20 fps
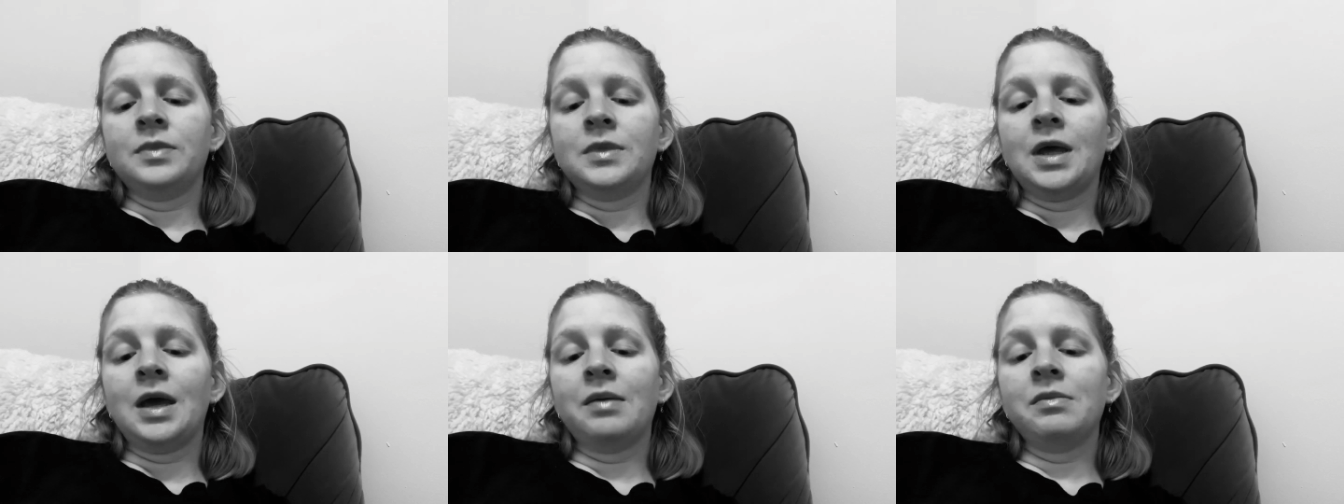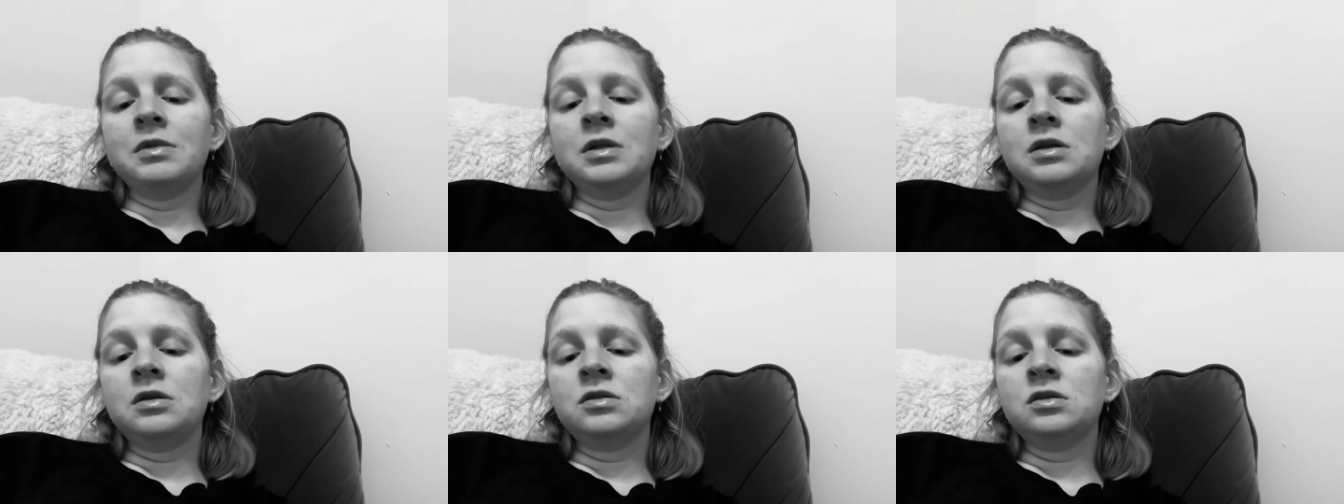I'm a
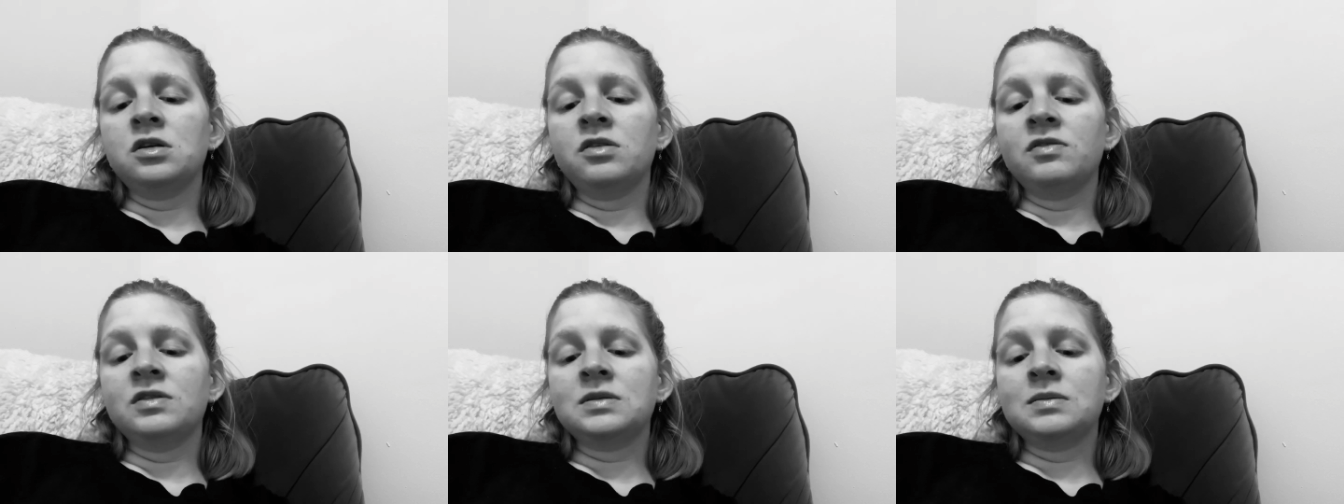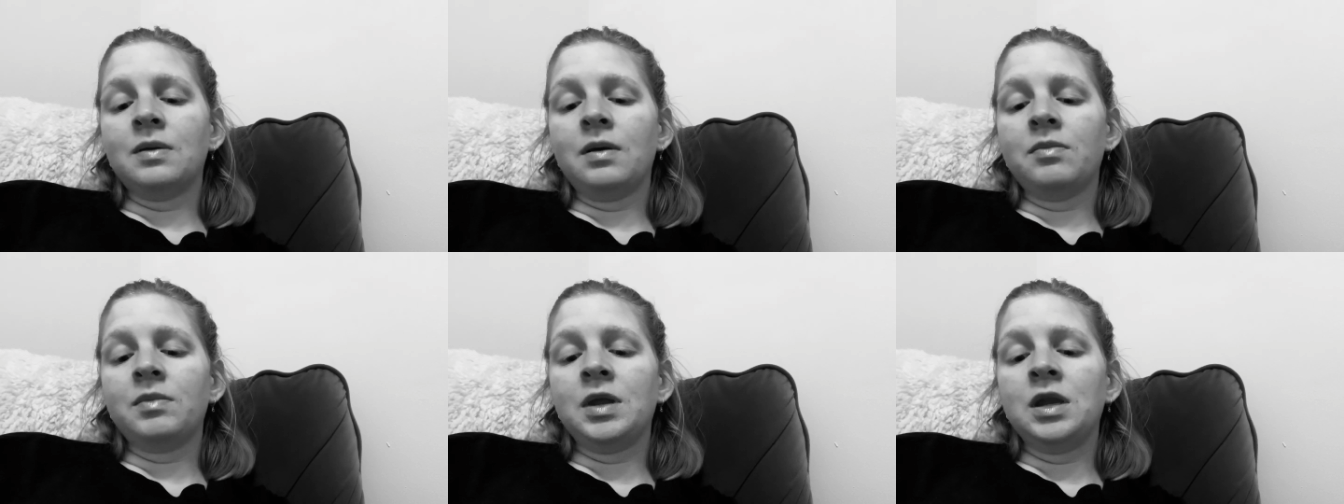little nervous
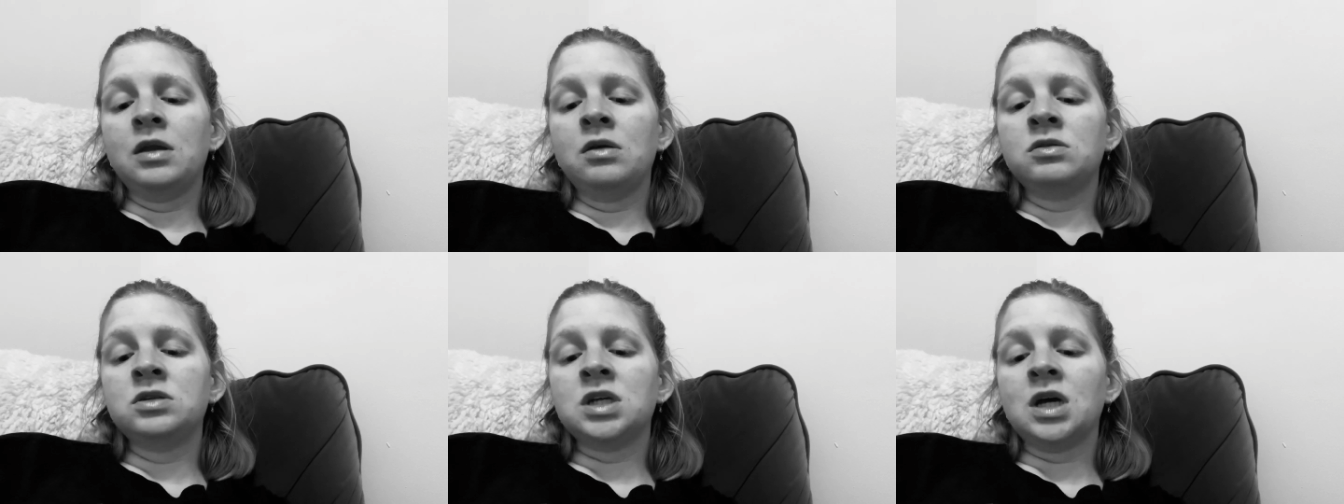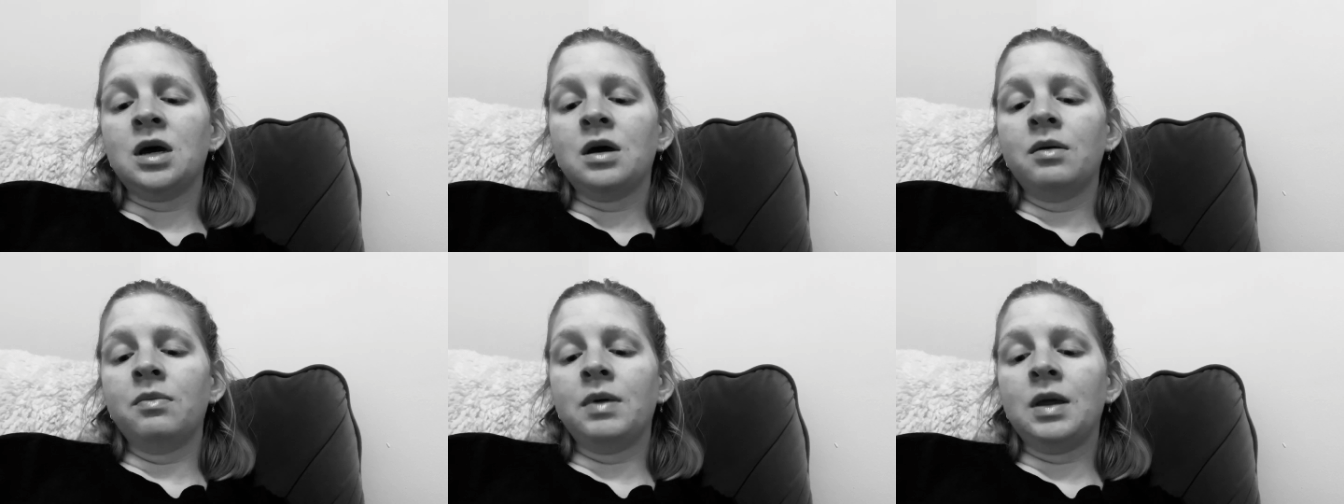about my new
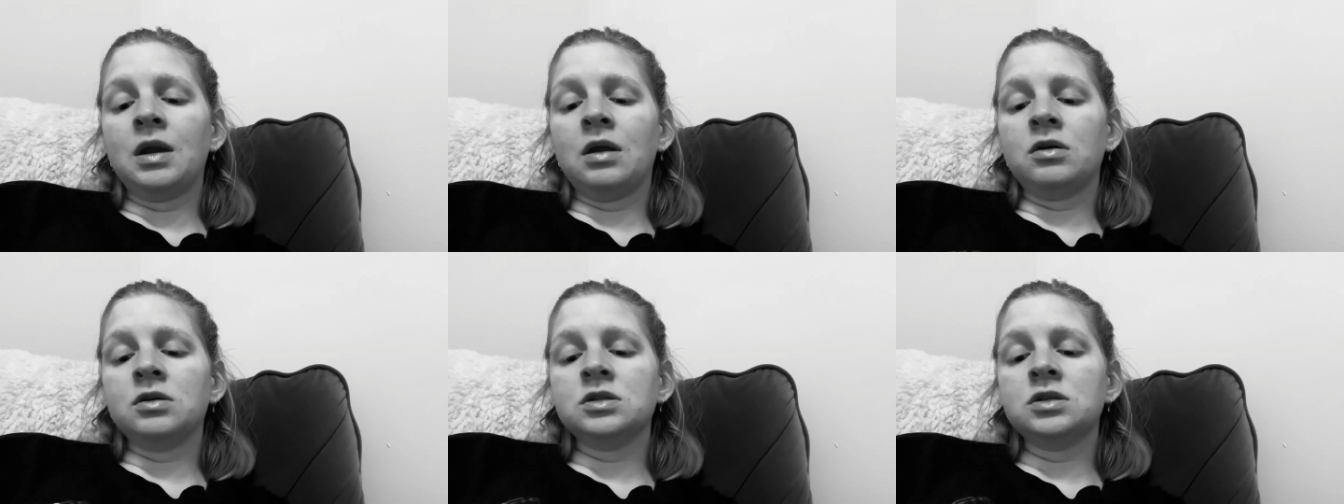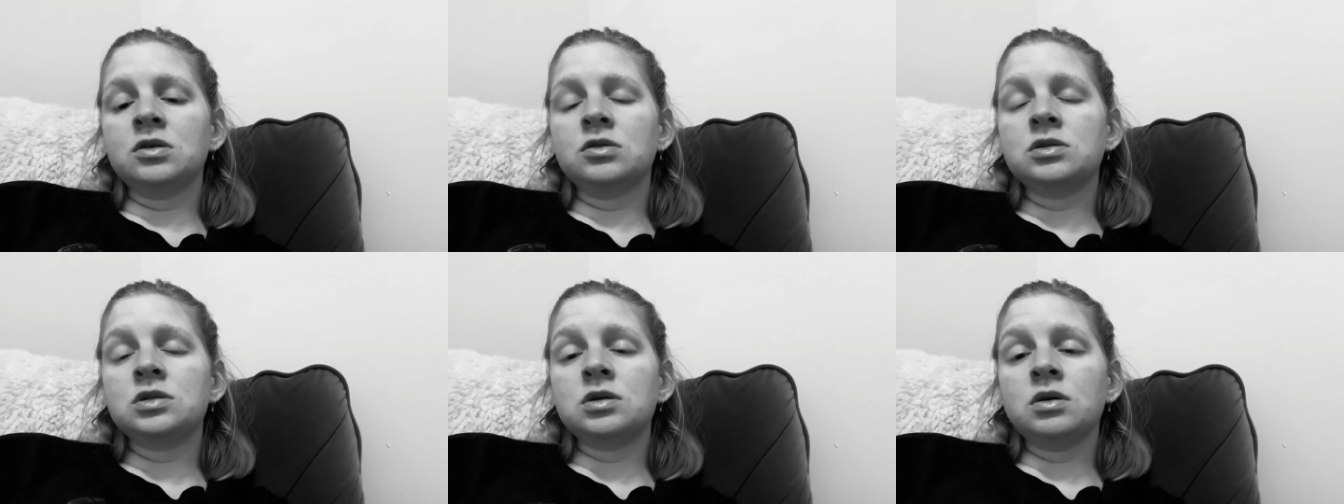job and
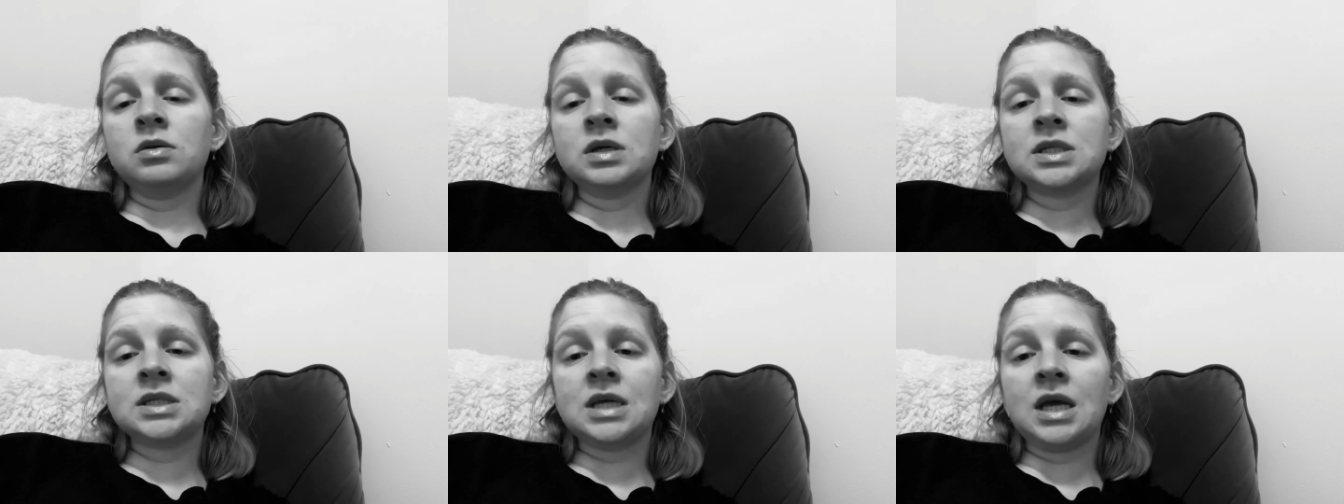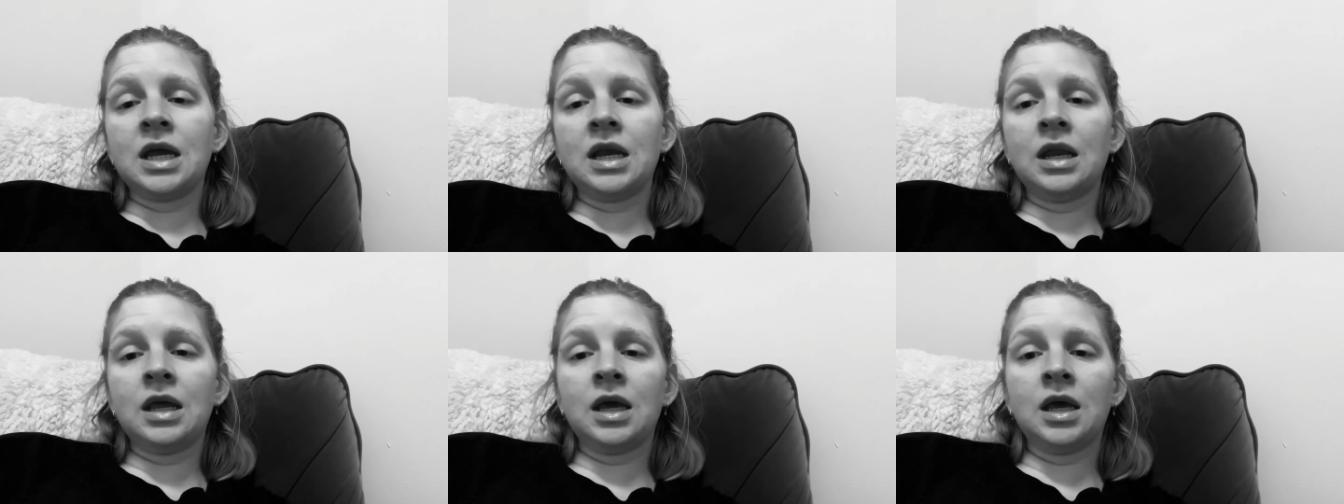also so
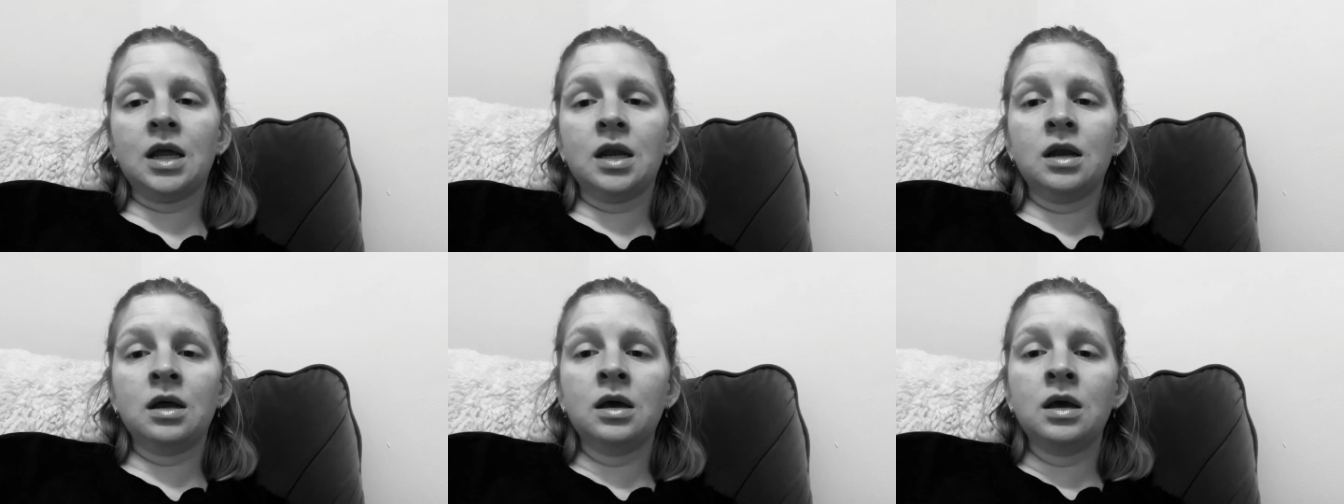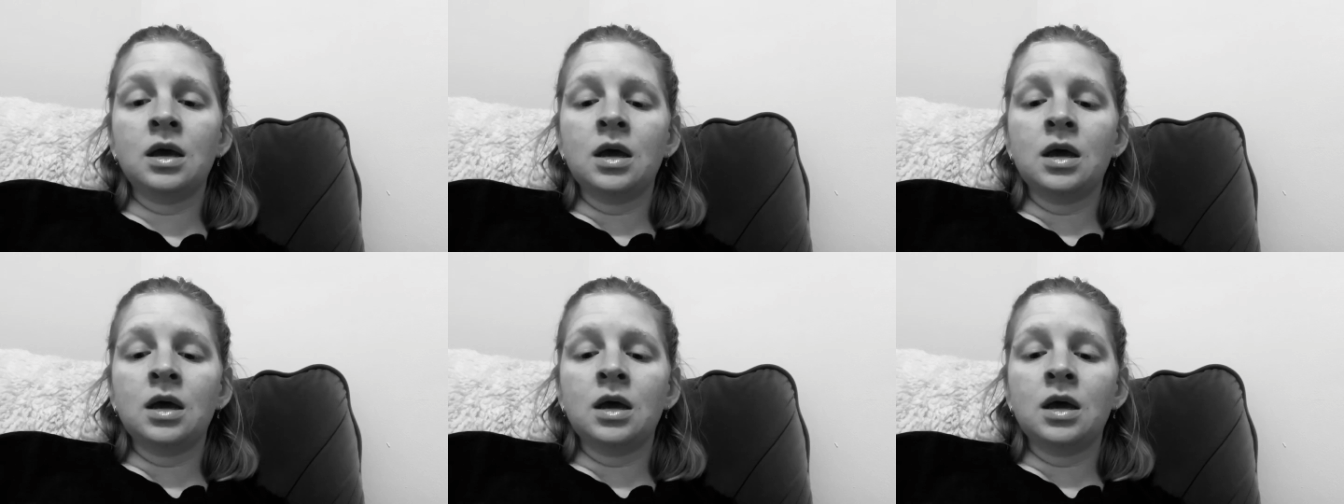excited.